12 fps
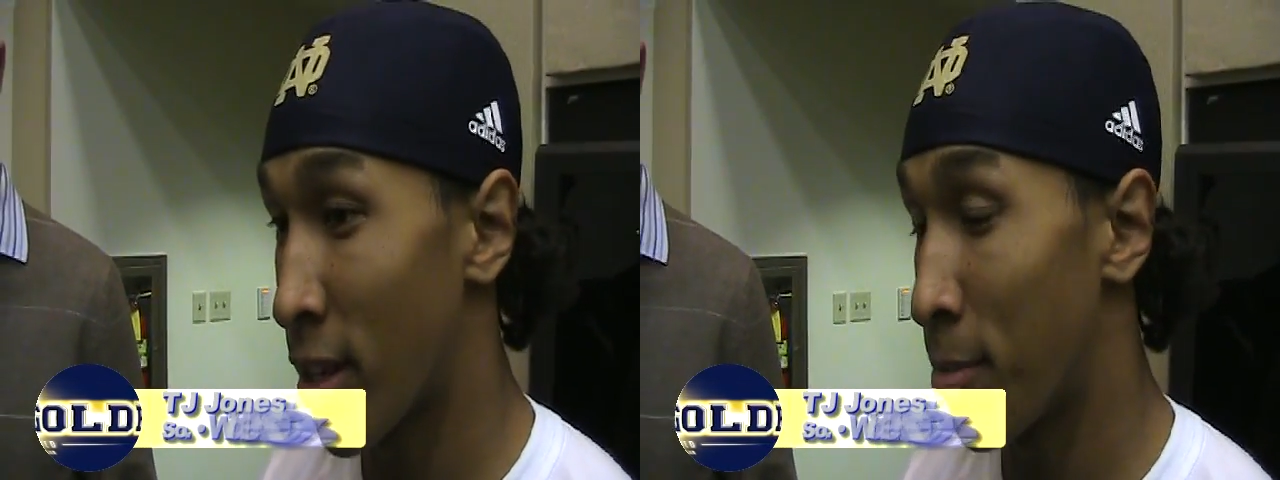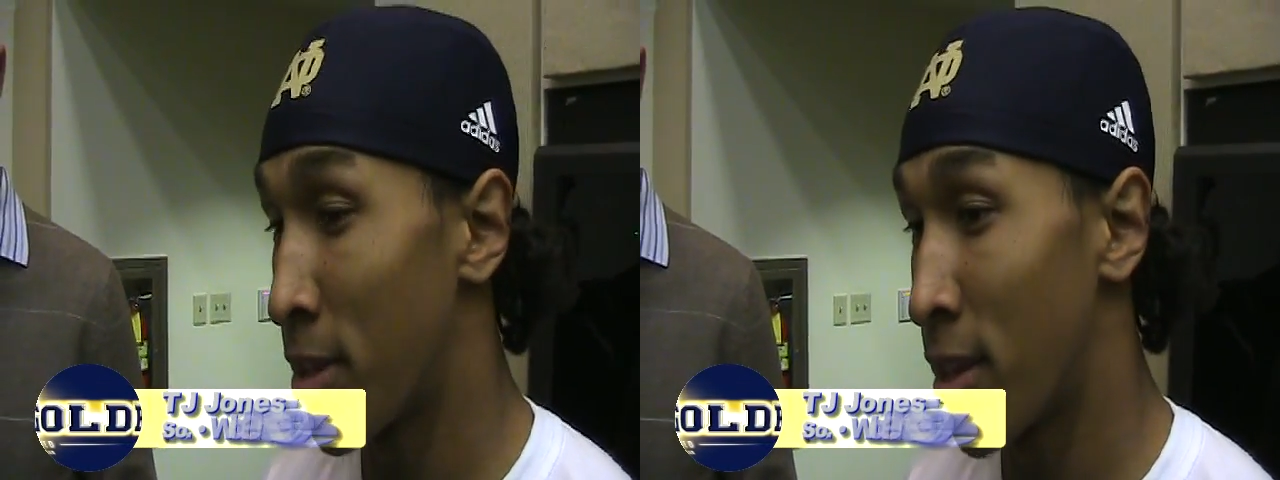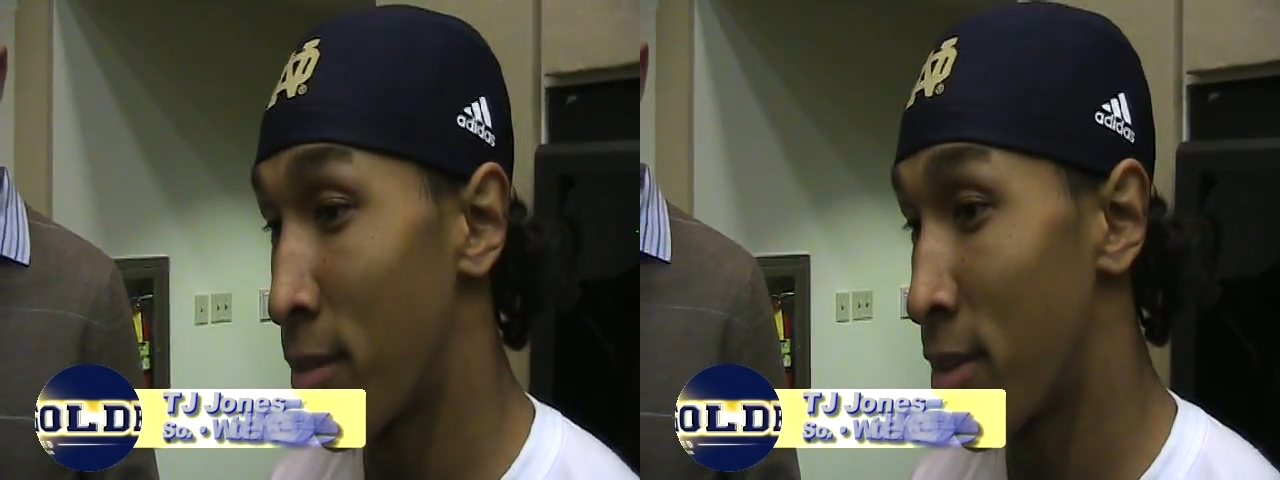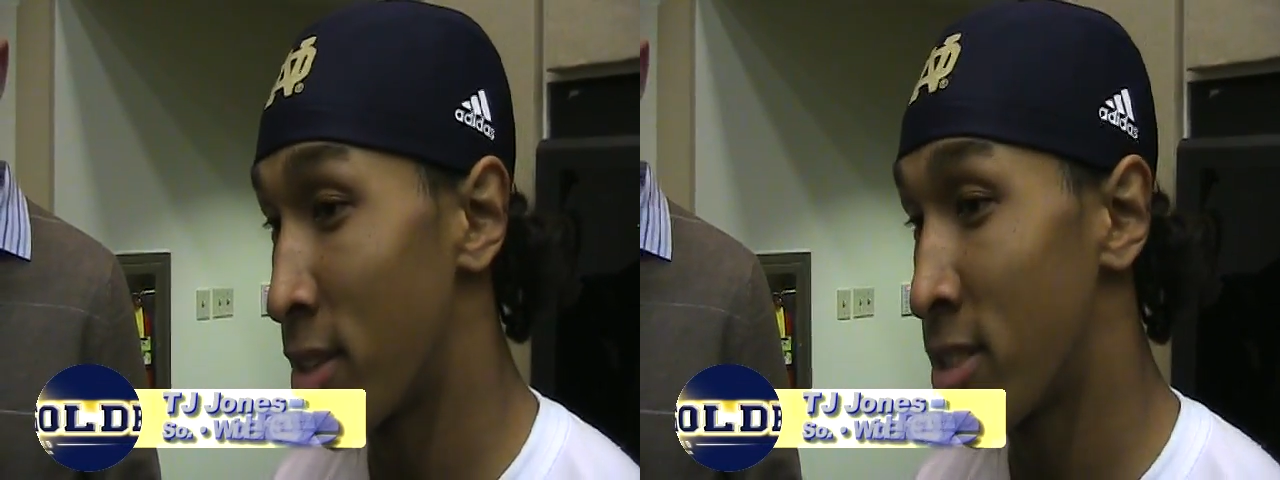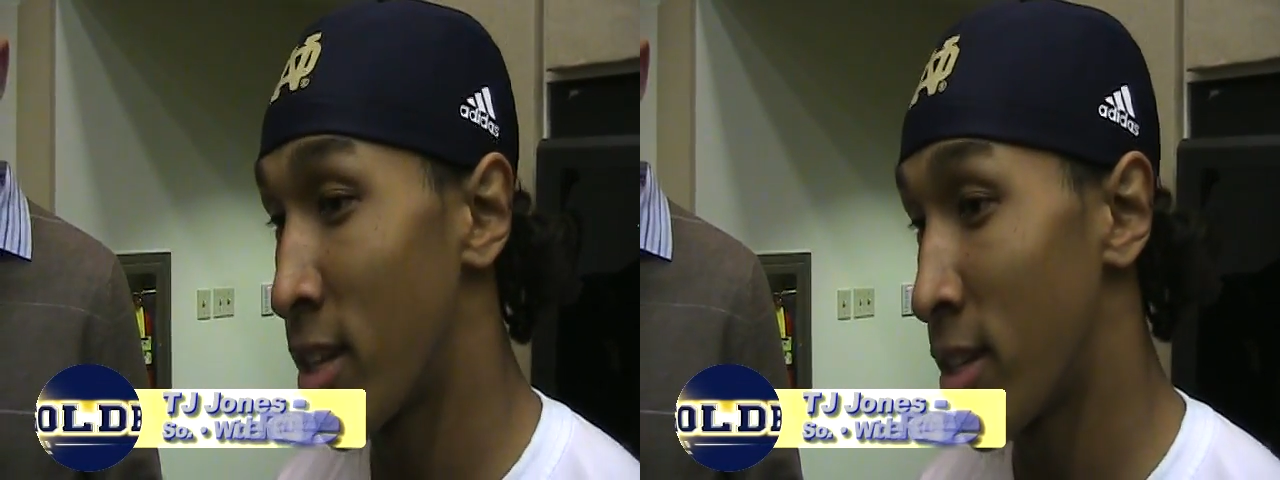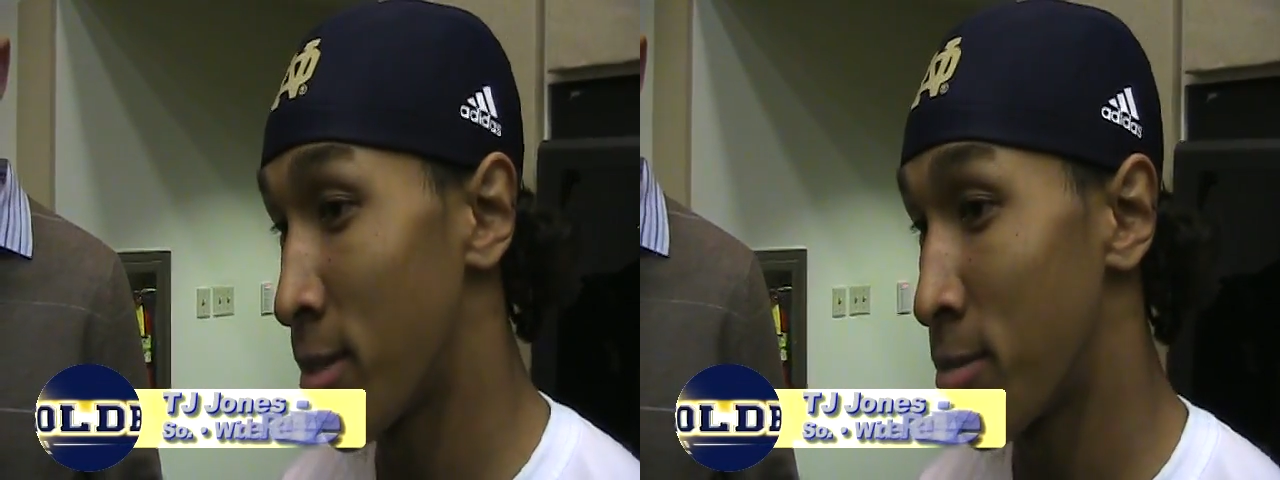how many ever their
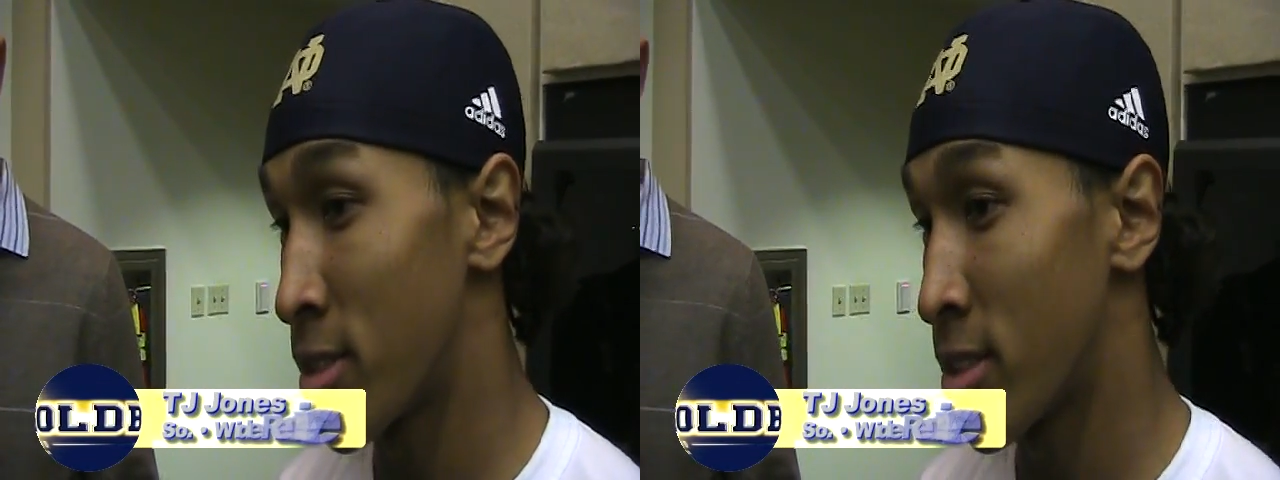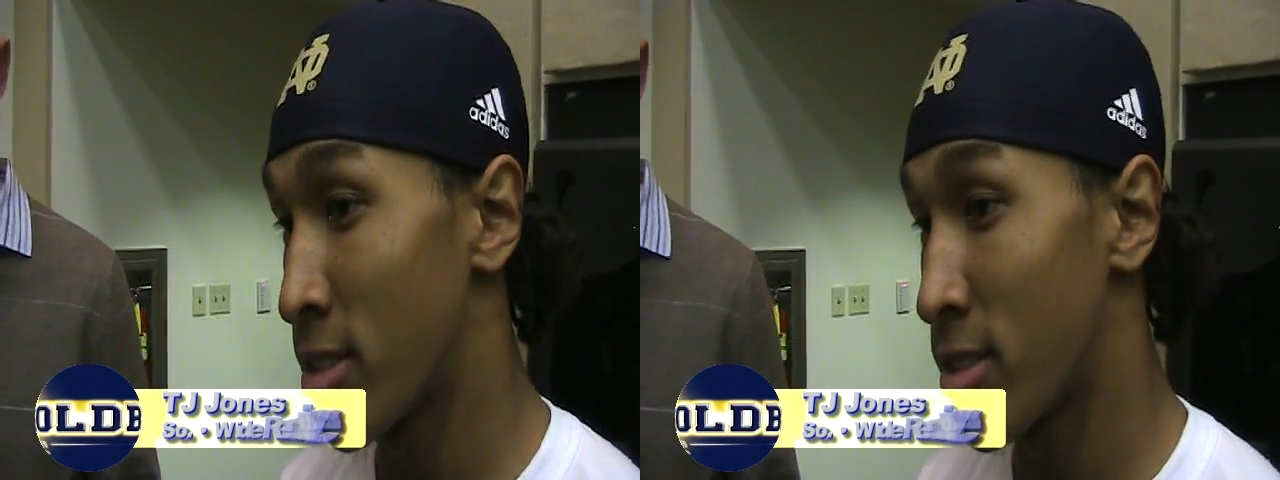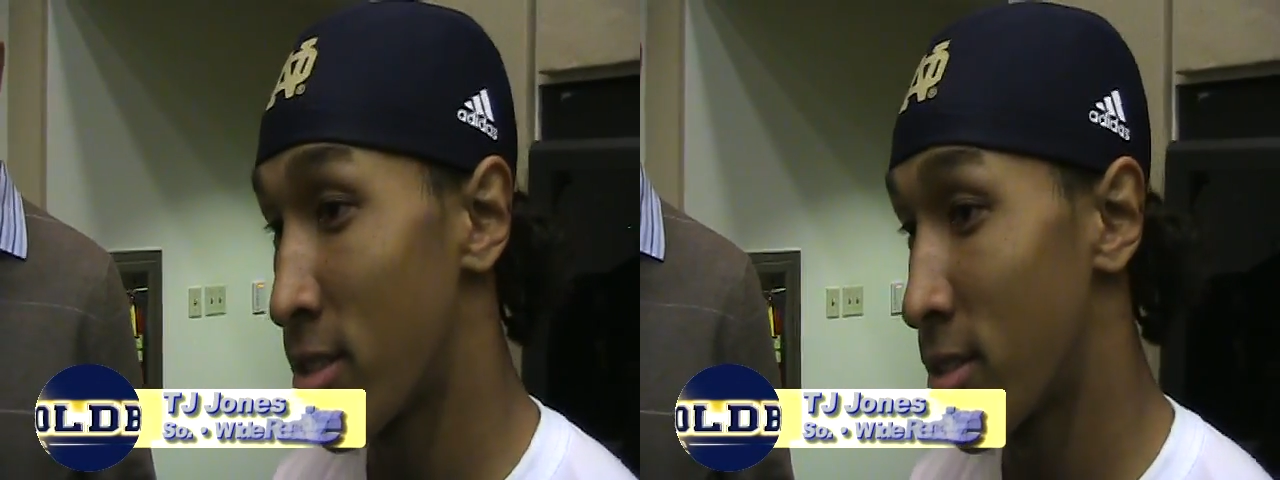stadium sits.